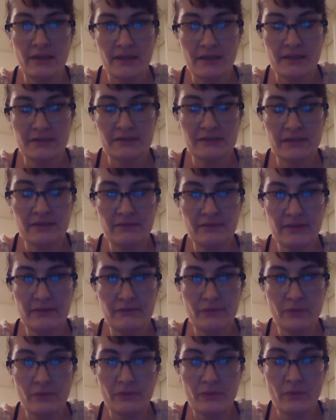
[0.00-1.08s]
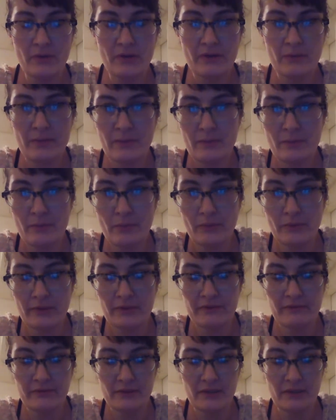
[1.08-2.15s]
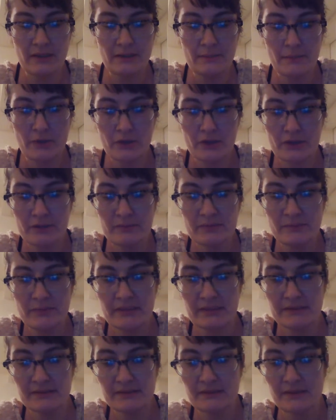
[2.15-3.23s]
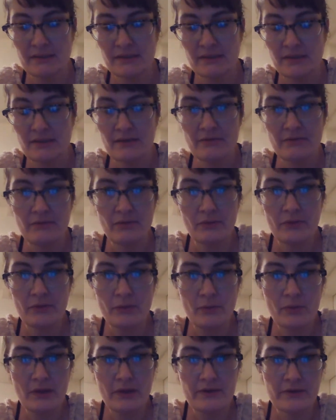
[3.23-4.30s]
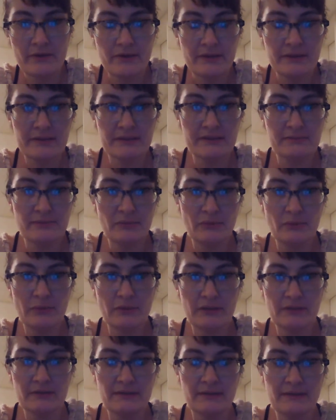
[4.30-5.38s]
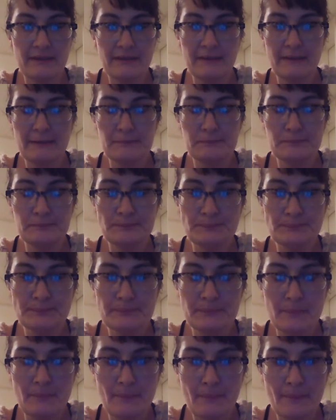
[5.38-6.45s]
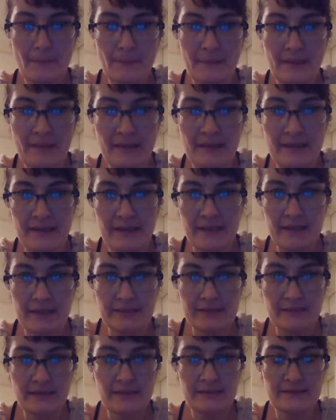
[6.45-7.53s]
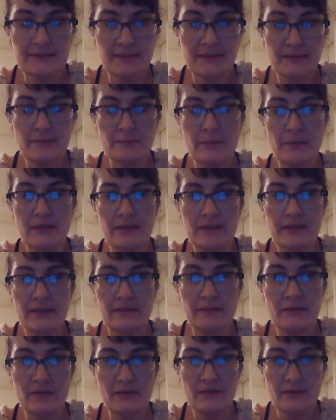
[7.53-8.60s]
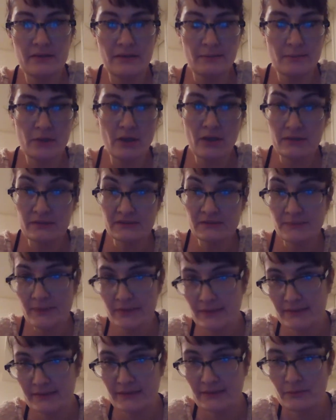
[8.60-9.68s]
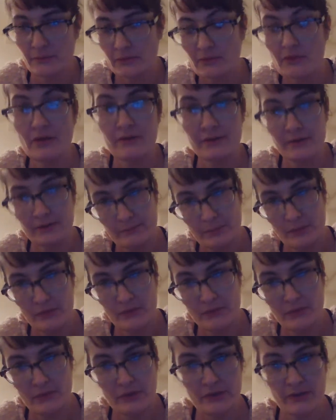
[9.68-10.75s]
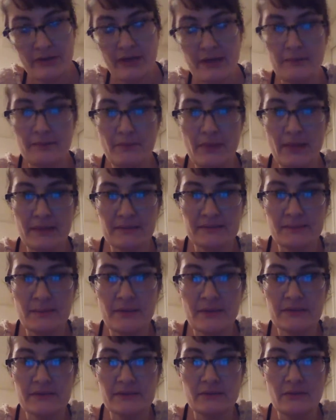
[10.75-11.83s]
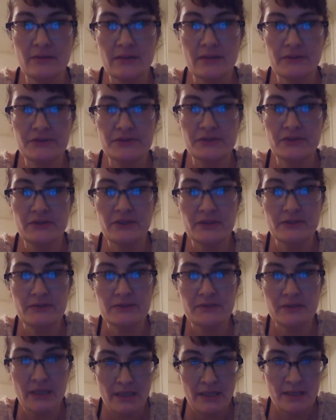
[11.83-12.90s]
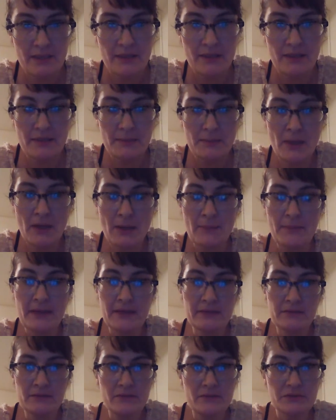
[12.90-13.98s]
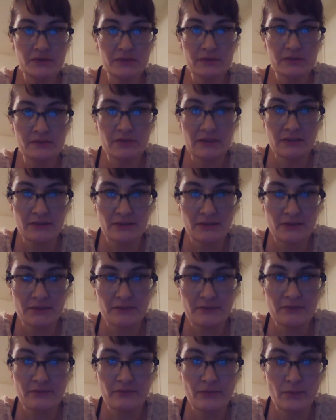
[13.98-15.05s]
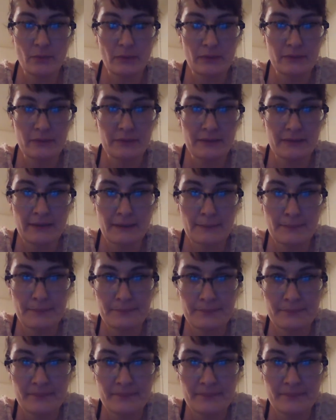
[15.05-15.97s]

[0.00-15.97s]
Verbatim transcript: just kind of like Florida water, but more of um, herbs because Florida water is more. Um, it is cleansing, but it, it um, calls spirits and it will call both good and bad spirits. So I'll usually use uh, Pompeia lotion cologne for um,